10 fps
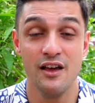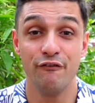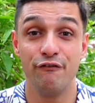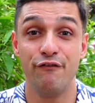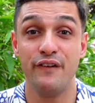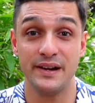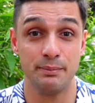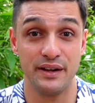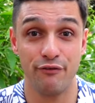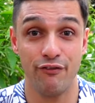Very
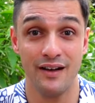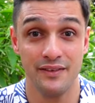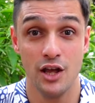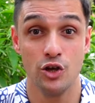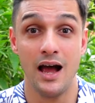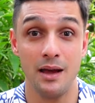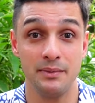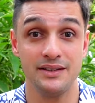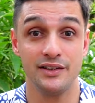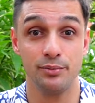brief one. I'm
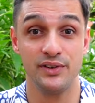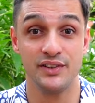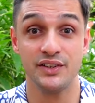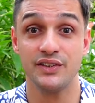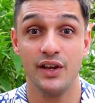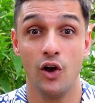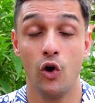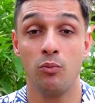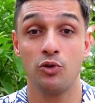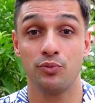in this business
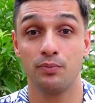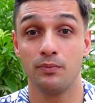almost